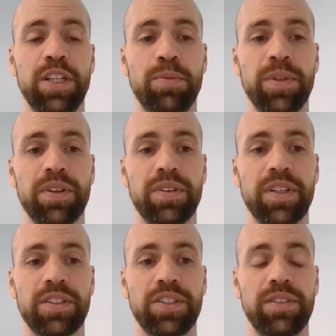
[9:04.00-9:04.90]
reopen the
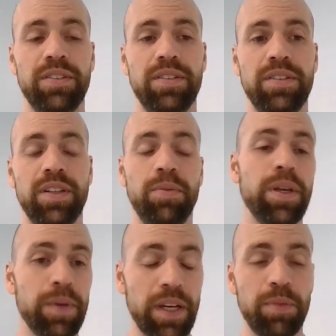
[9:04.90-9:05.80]
connection. And
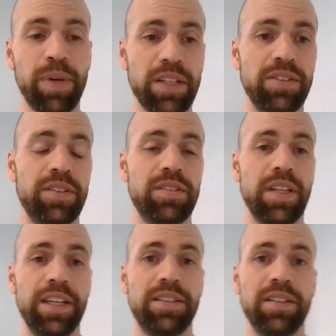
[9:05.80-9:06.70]
we come back to
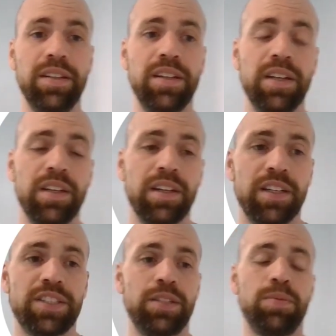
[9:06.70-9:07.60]
this later.
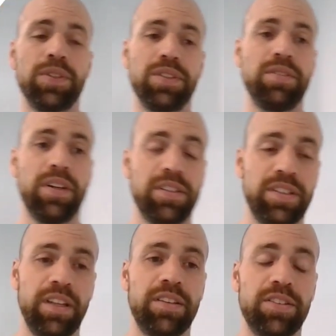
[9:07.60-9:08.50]
I just want you to
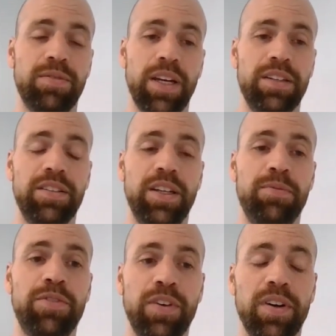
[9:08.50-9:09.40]
understand this right
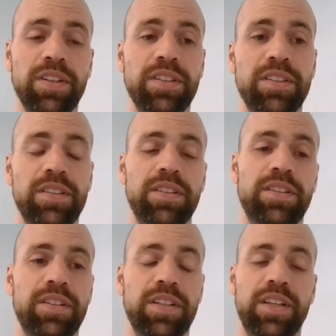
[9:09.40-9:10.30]
up front.
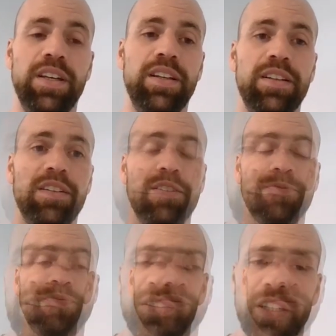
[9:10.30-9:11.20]
And
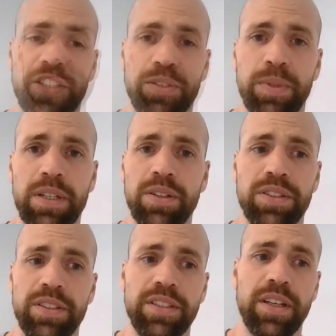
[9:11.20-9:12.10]
at the stages, we go
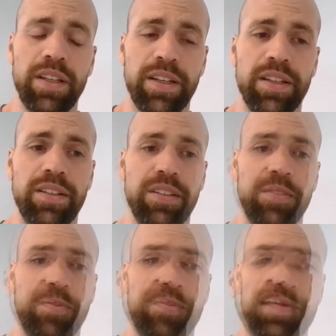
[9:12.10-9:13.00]
into detail again
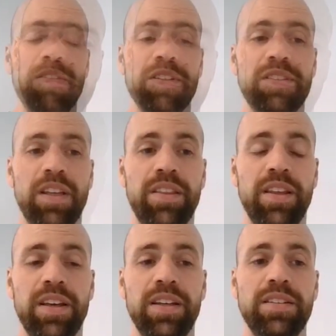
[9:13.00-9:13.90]
here. Having said
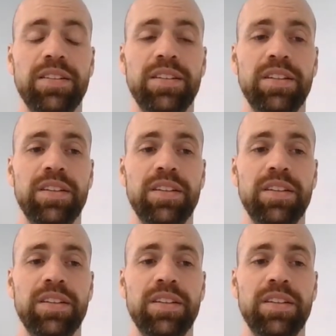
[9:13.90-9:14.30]
that,